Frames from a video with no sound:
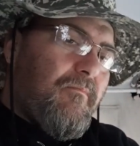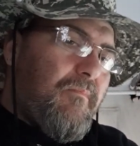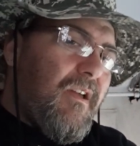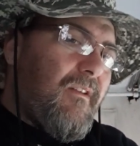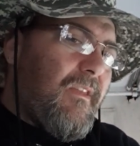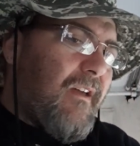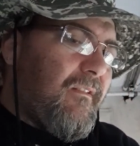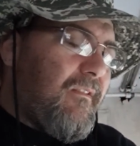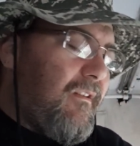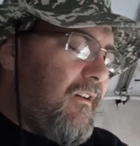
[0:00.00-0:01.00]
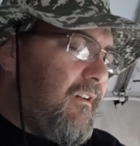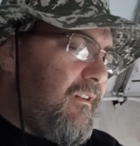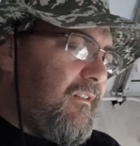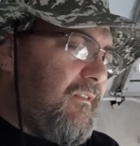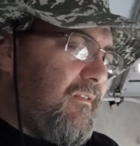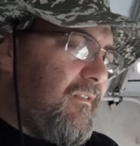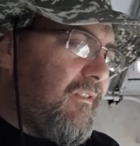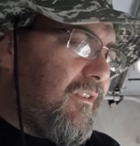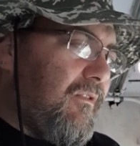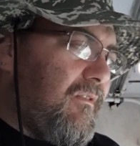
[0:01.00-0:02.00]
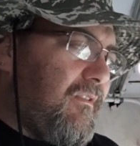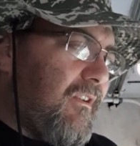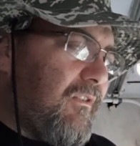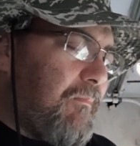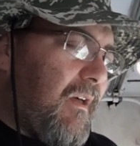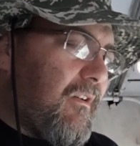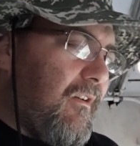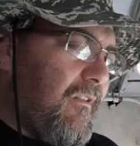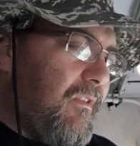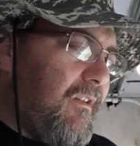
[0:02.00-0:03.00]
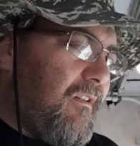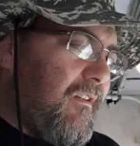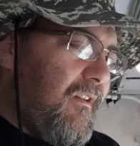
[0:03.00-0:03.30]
Beyond that, let's go and touch back on the